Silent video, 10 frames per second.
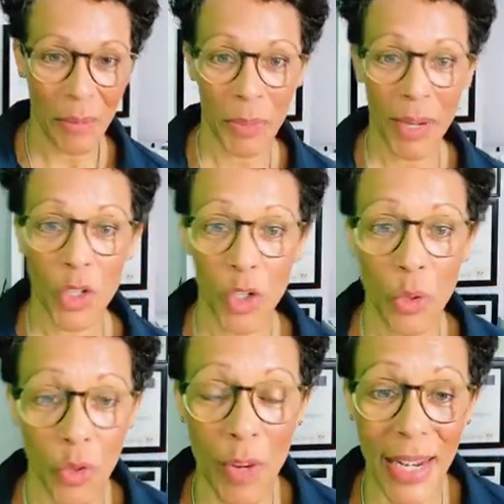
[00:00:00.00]
We'll spend 2 or
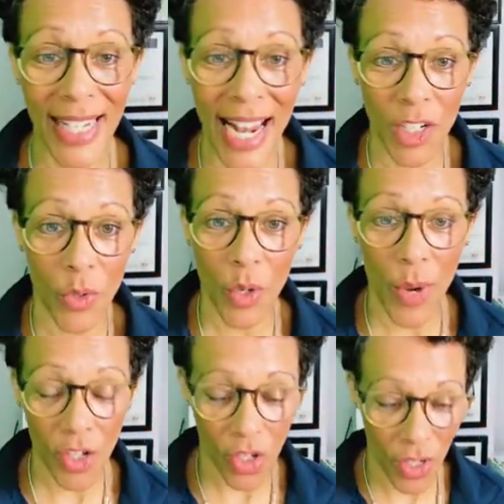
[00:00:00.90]
3 minutes answering
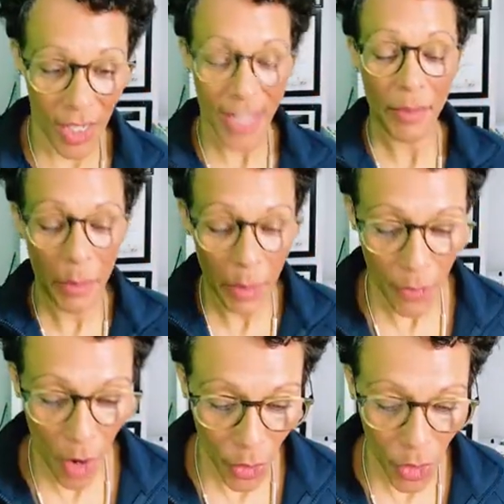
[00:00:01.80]
questions and then we'll
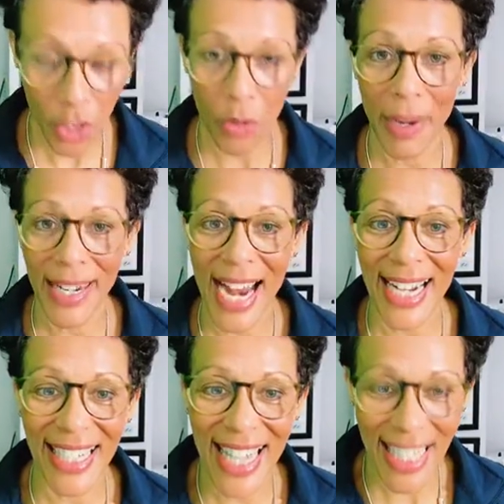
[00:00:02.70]
move on to my
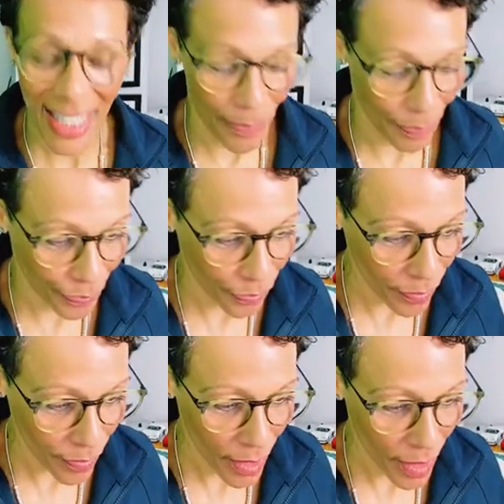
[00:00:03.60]
next lesson.
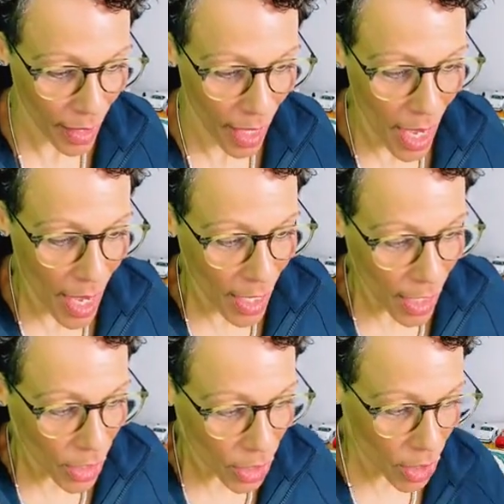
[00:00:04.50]

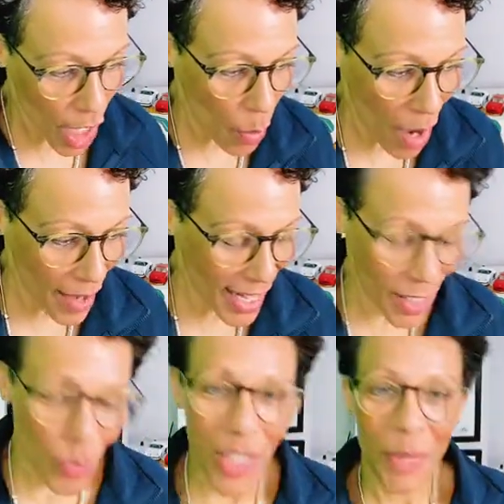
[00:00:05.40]
So
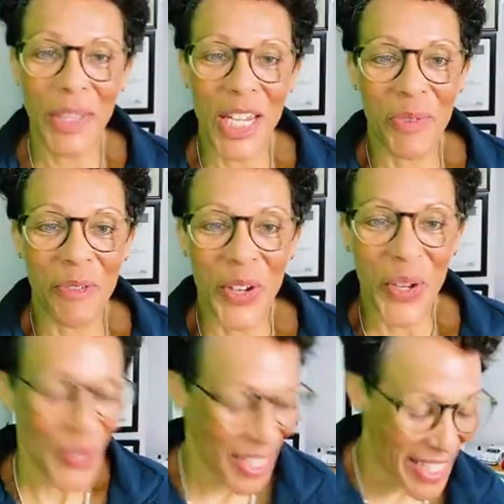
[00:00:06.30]
let's read some of these
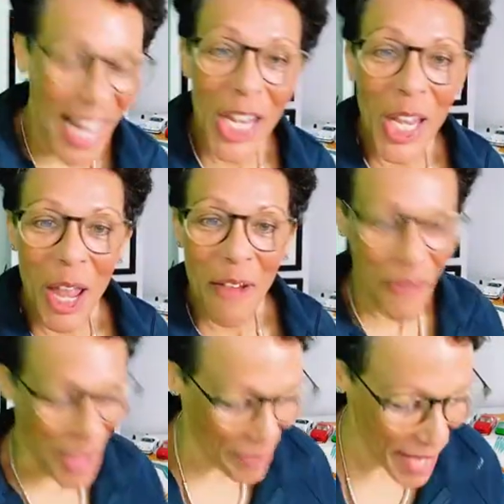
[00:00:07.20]
reviews because I
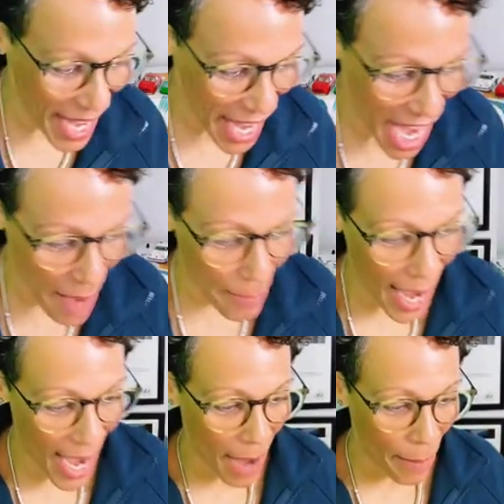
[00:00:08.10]
love them. I
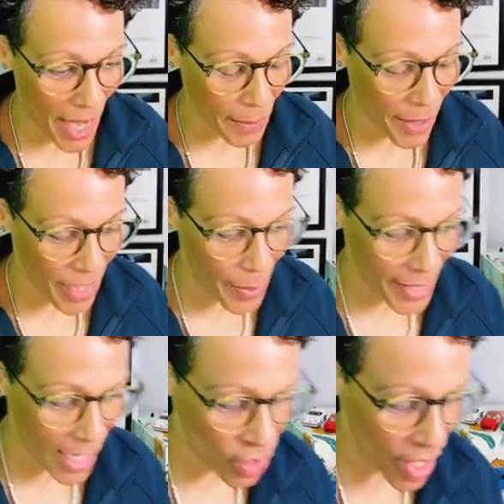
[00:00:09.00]
passed my theory
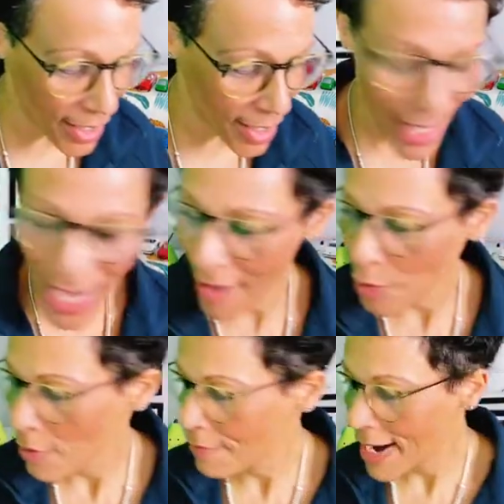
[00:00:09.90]
test yesterday
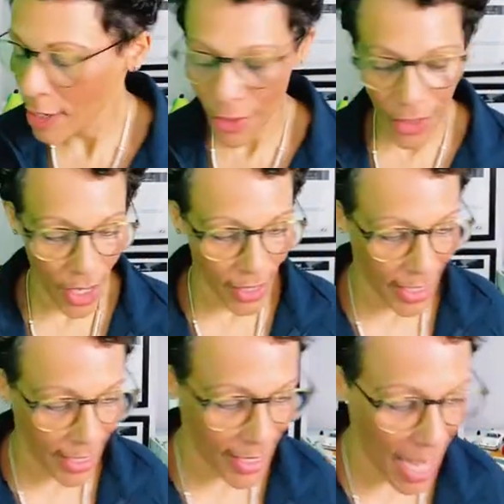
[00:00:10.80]
after I failed
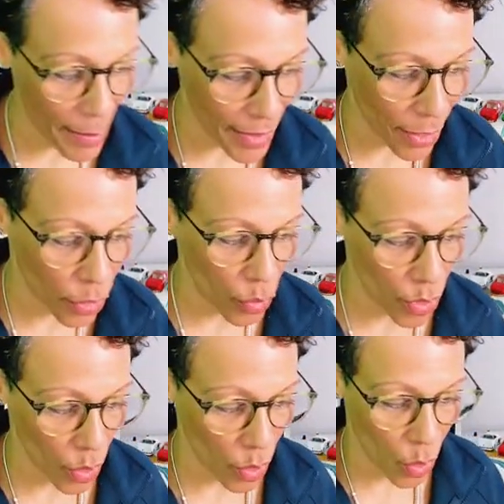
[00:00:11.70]
13 attempts and through
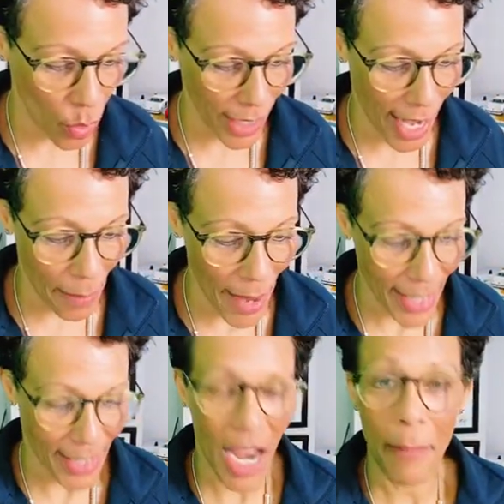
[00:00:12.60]
your course I
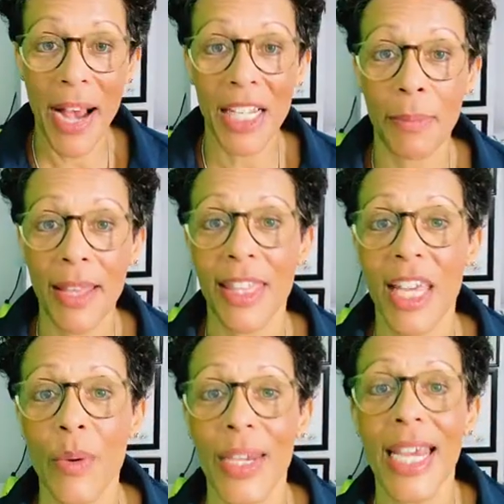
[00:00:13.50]
passed. I passed my
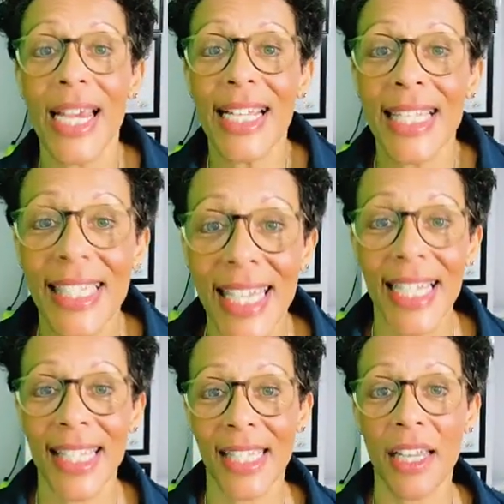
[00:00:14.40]
theory
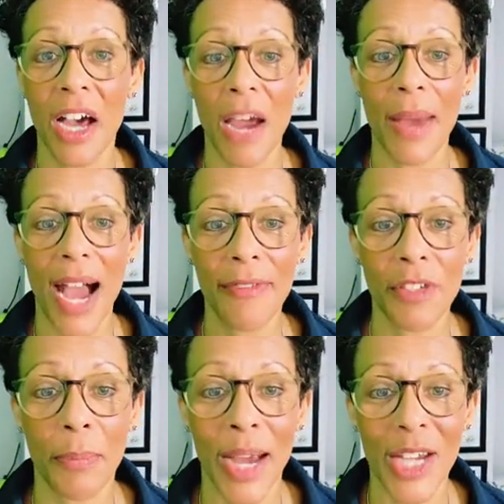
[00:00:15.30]
6th time
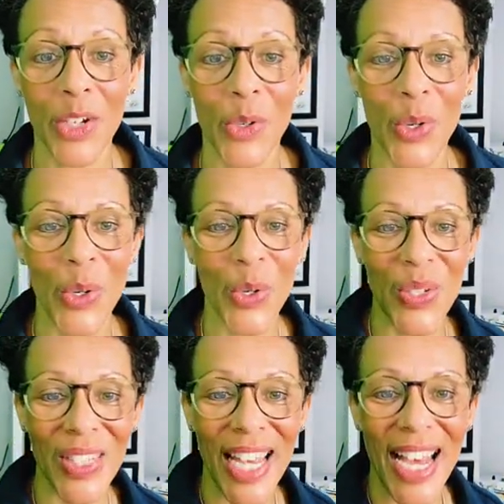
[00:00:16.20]
after buying your
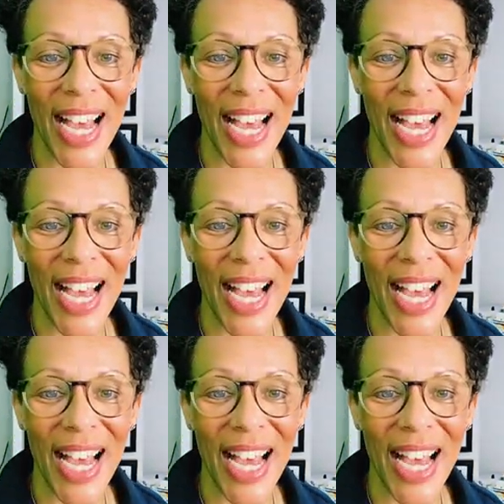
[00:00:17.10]
course.